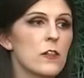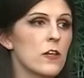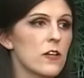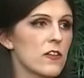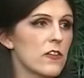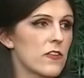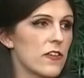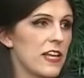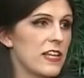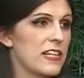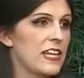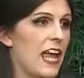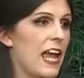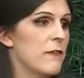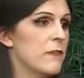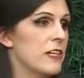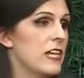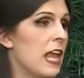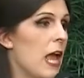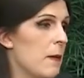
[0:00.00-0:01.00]
looks like to
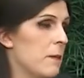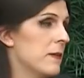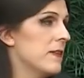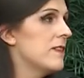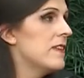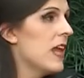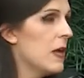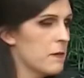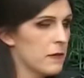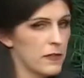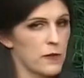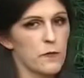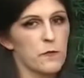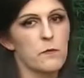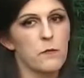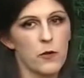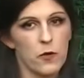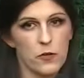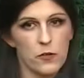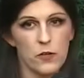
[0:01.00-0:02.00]
have an epidemic of
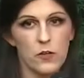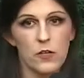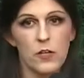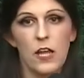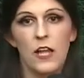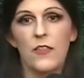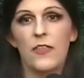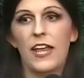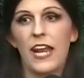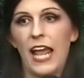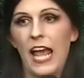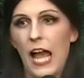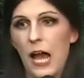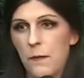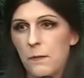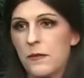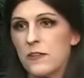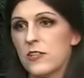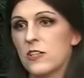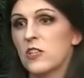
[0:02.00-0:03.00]
murder that
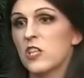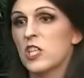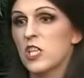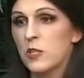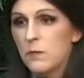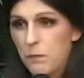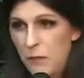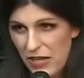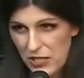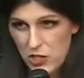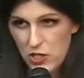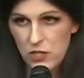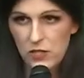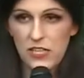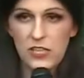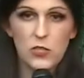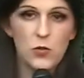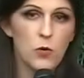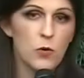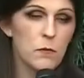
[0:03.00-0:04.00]
happens,
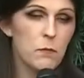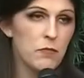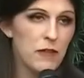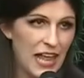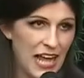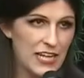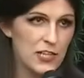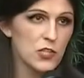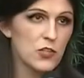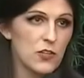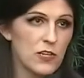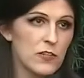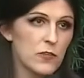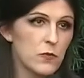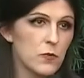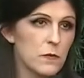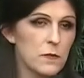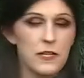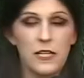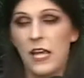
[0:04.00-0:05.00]
especially toward Black trans
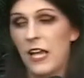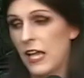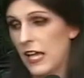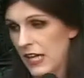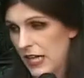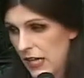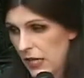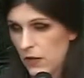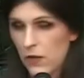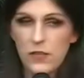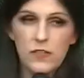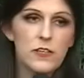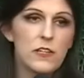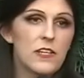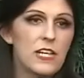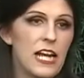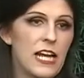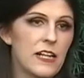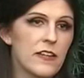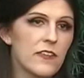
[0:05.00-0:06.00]
women here in the
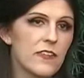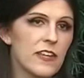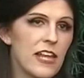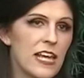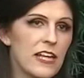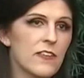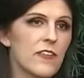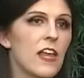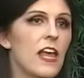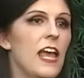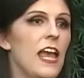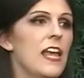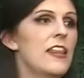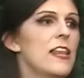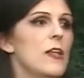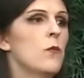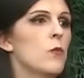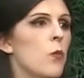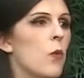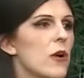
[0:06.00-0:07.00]
United States. And
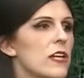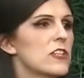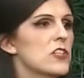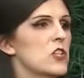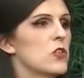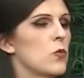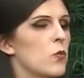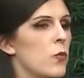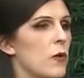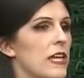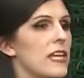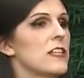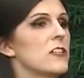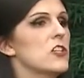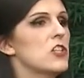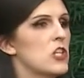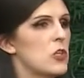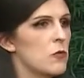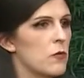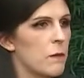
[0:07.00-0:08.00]
then what do we
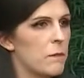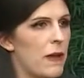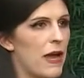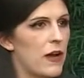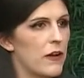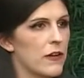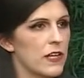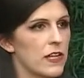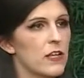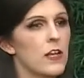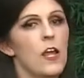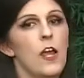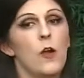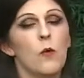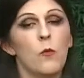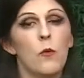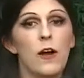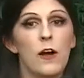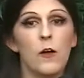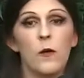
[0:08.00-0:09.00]
do about it?
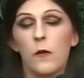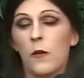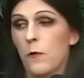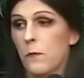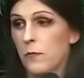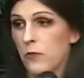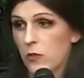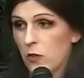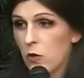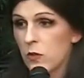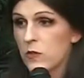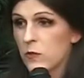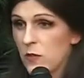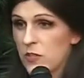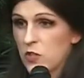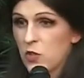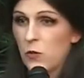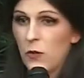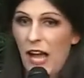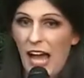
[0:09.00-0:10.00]
Well, those of
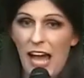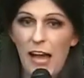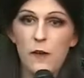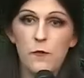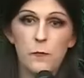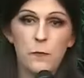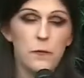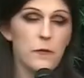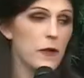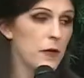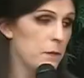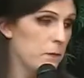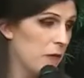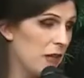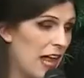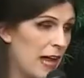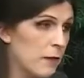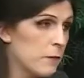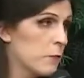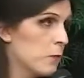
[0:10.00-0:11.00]
us who have
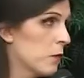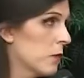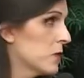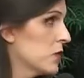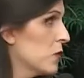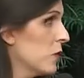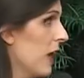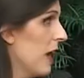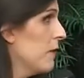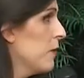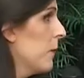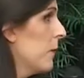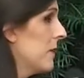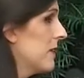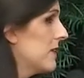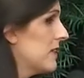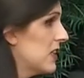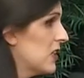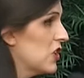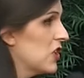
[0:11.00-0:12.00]
platforms, who have a
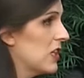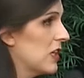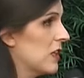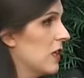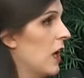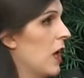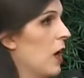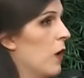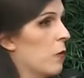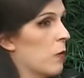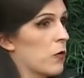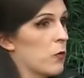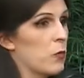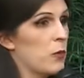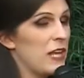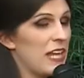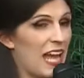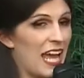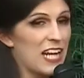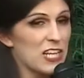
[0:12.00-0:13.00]
position where
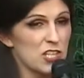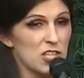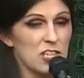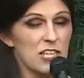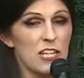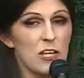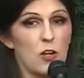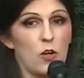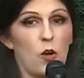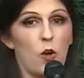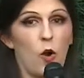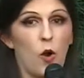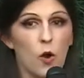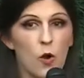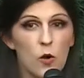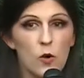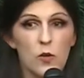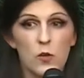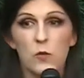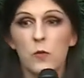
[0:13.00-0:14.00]
we actually are
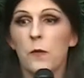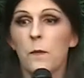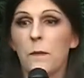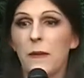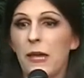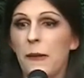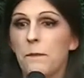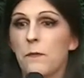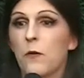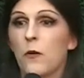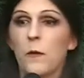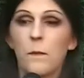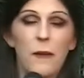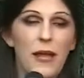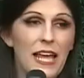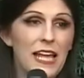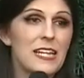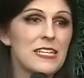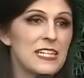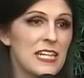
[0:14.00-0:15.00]
heard, where people are
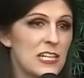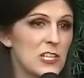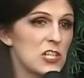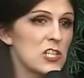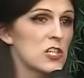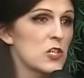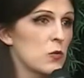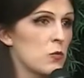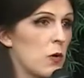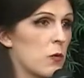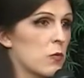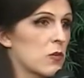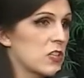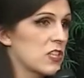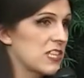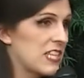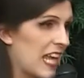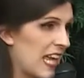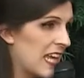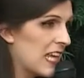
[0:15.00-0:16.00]
paying attention to what we're
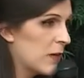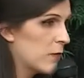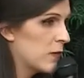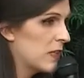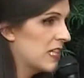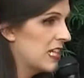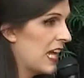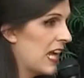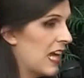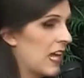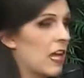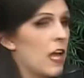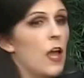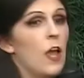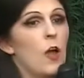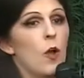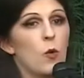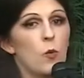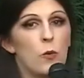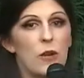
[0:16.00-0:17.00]
saying every day,
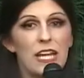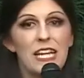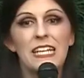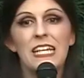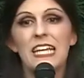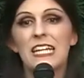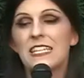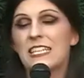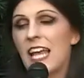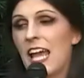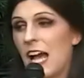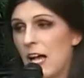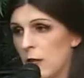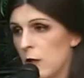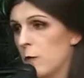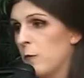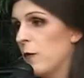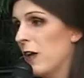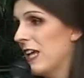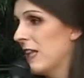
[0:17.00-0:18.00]
we need to
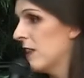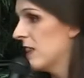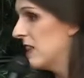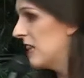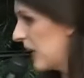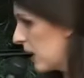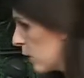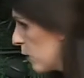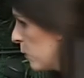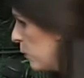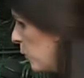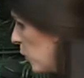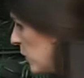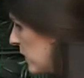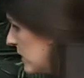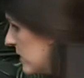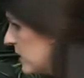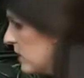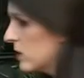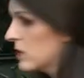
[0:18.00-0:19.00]
elevate their
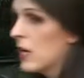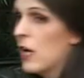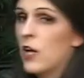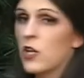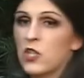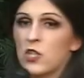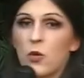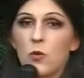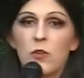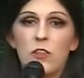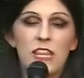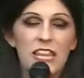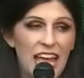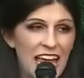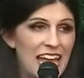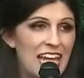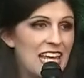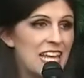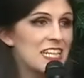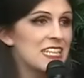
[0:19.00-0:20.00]
voices so
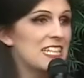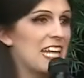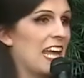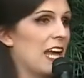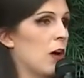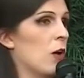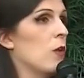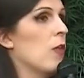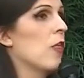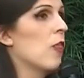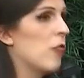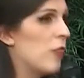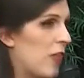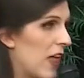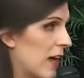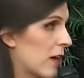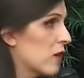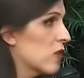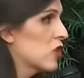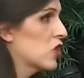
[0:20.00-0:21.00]
they can tell
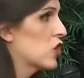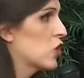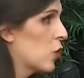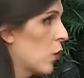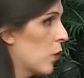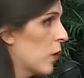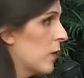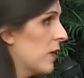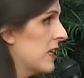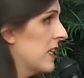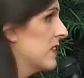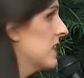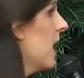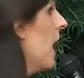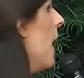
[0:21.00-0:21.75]
their stories